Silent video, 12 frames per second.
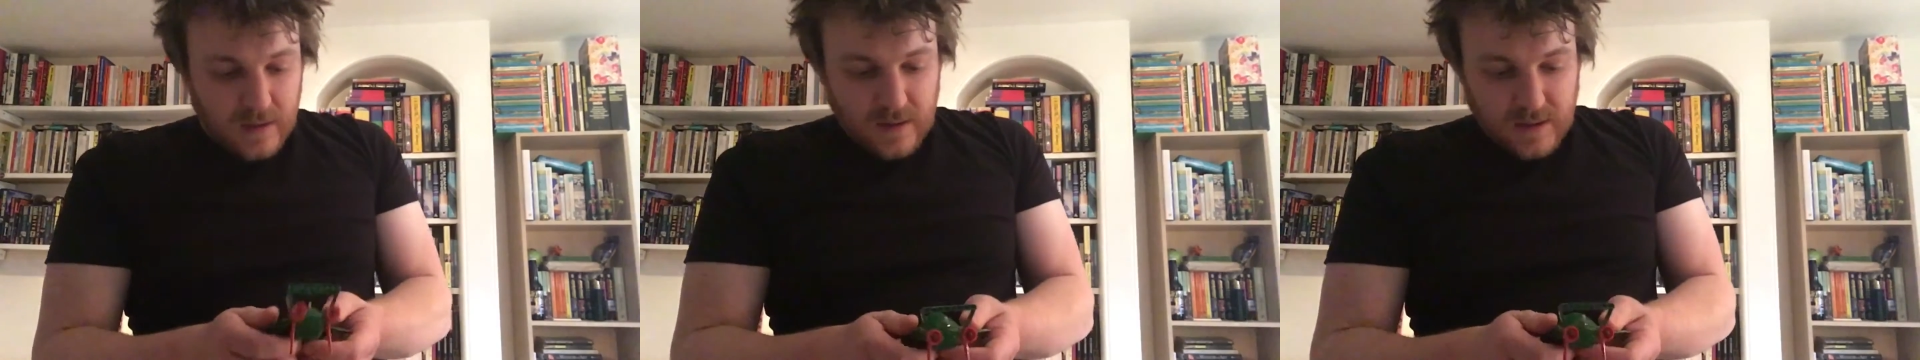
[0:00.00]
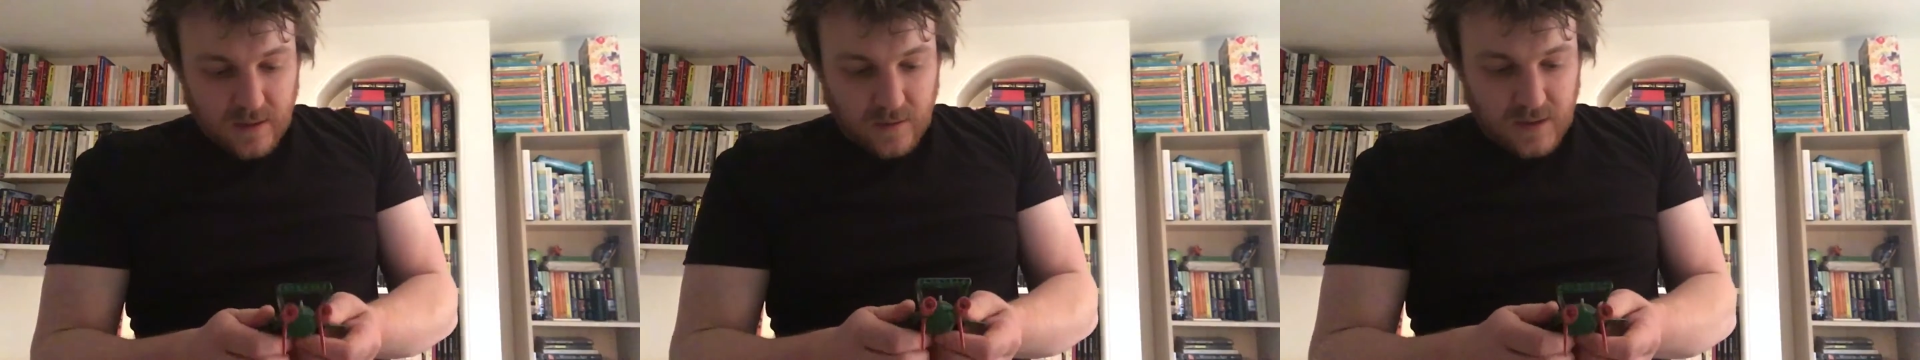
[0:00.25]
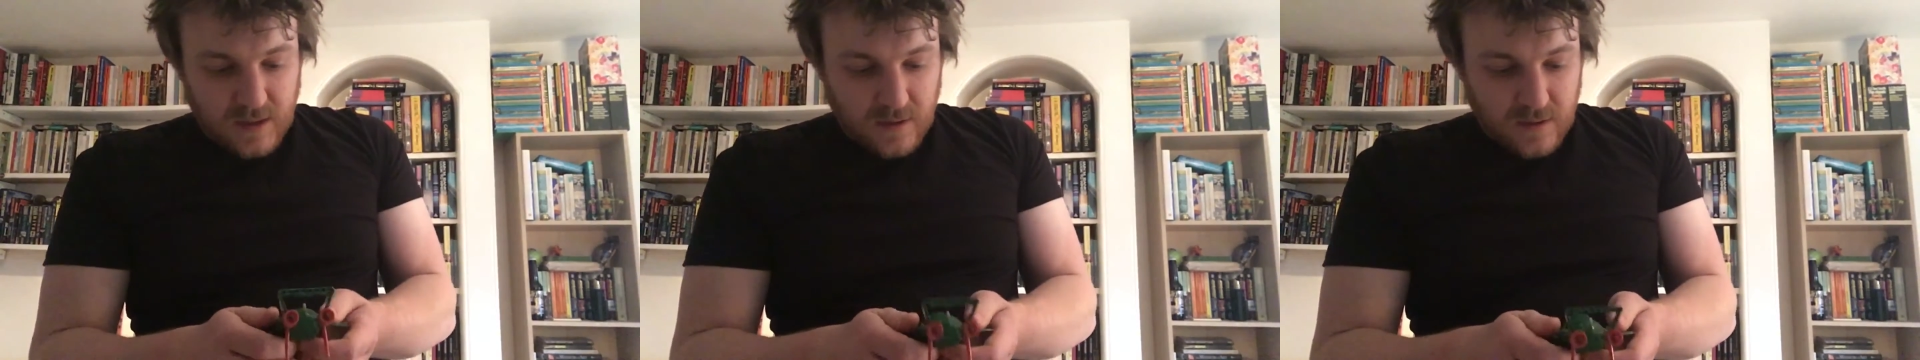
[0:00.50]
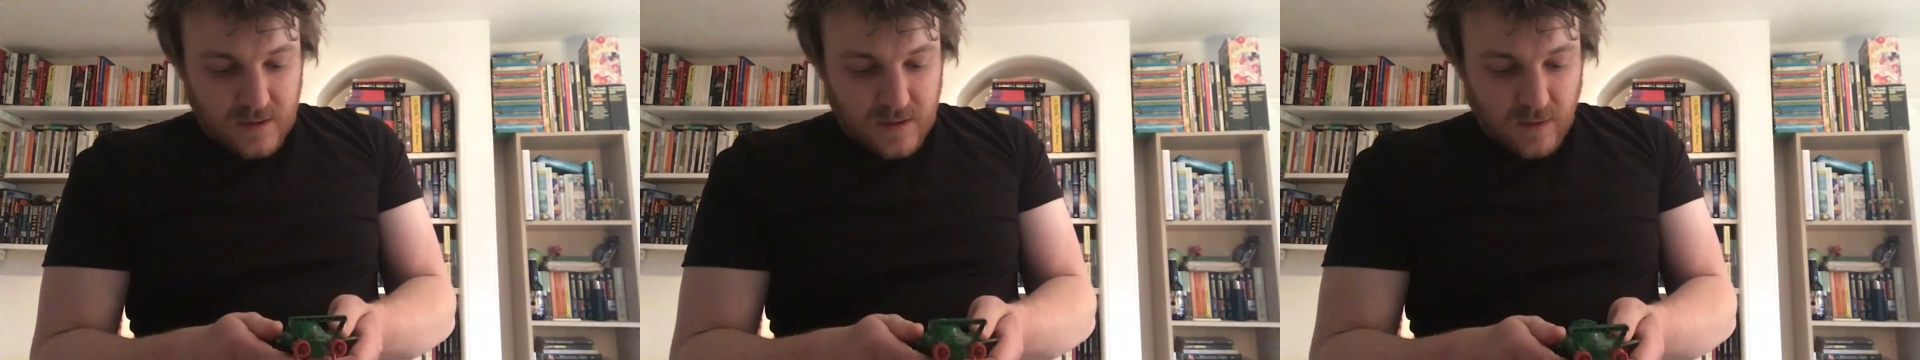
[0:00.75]
So
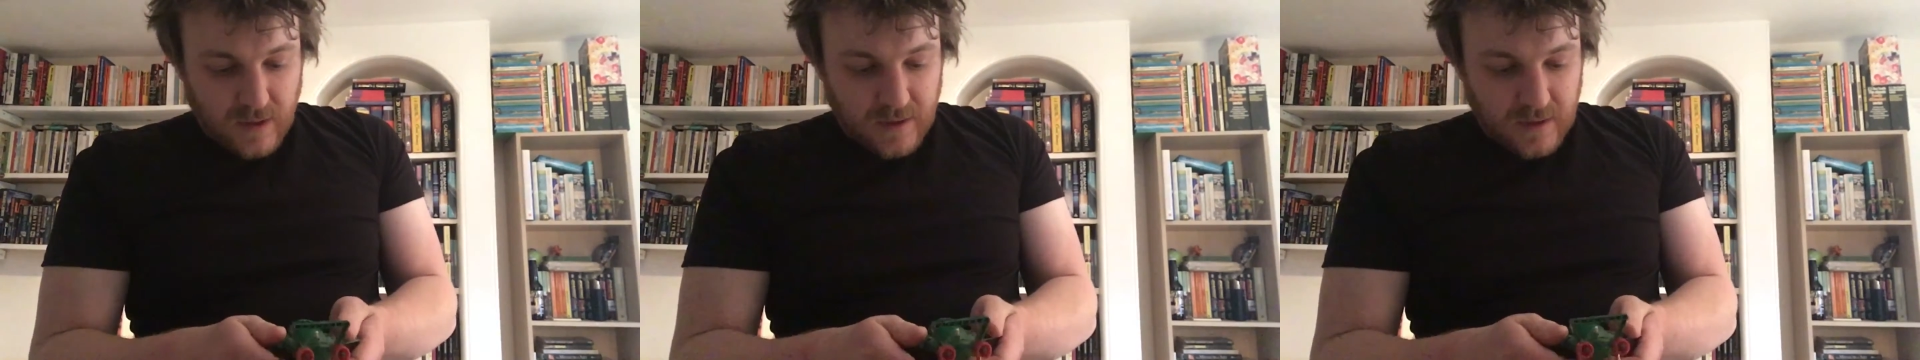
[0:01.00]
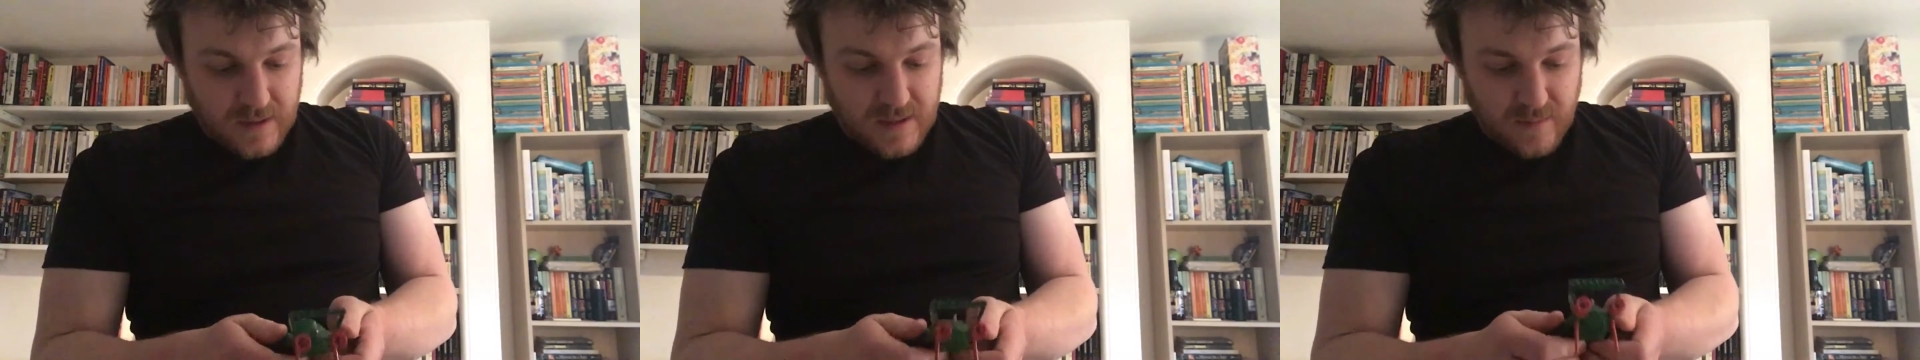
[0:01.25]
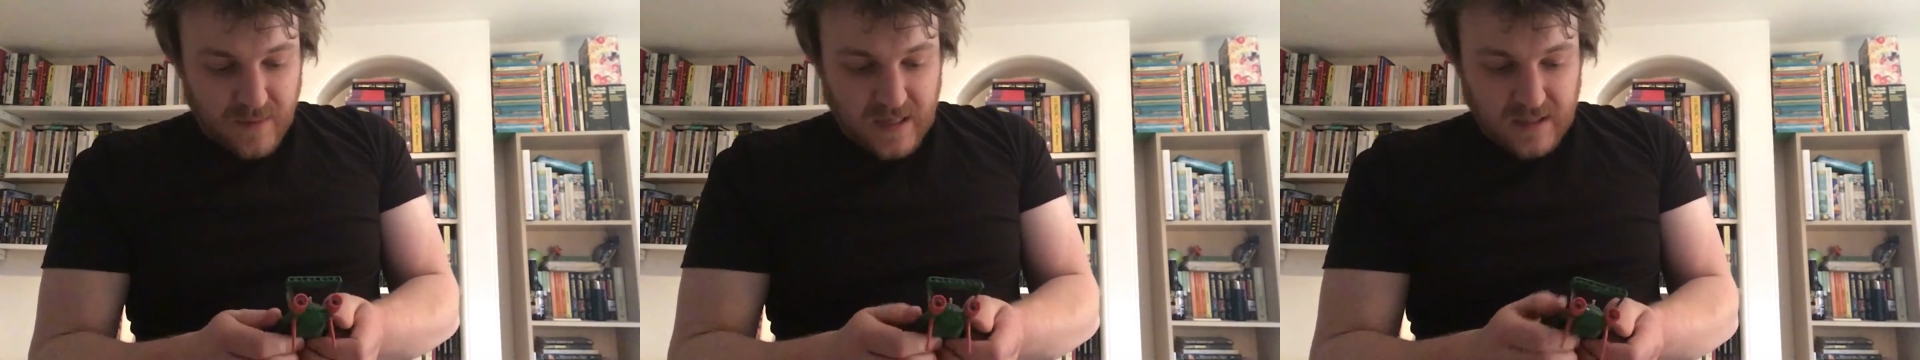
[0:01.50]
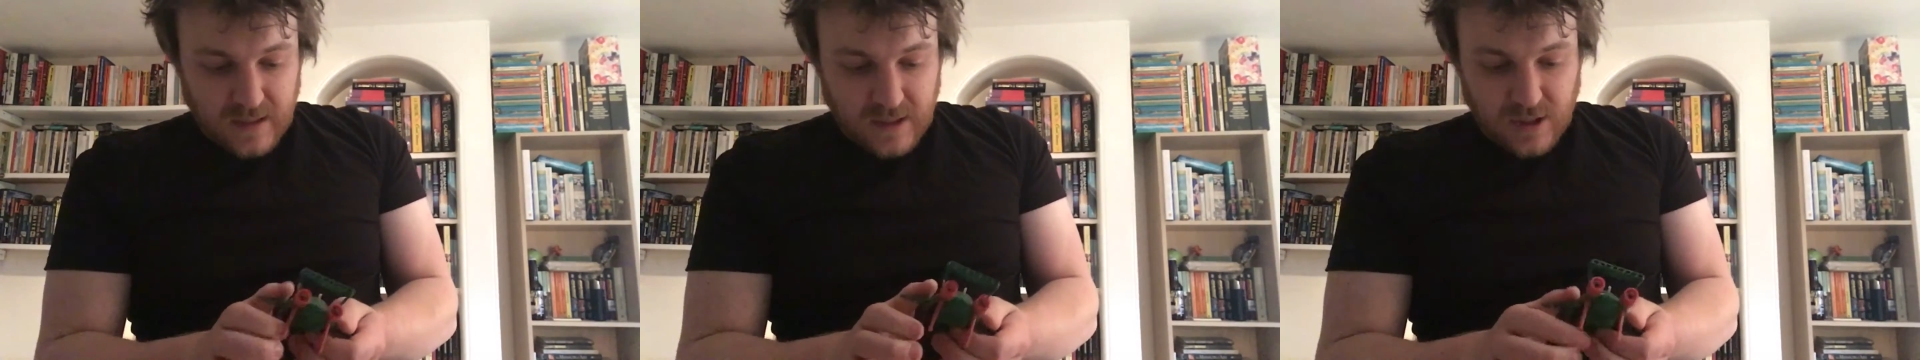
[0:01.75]
2's the one that's in
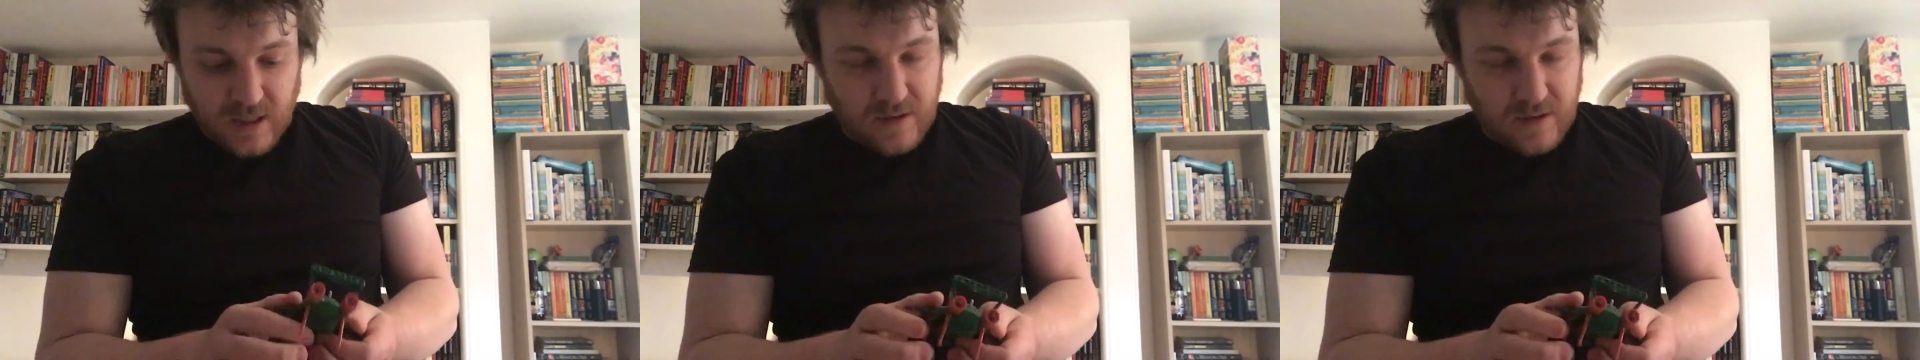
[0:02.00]
best condition.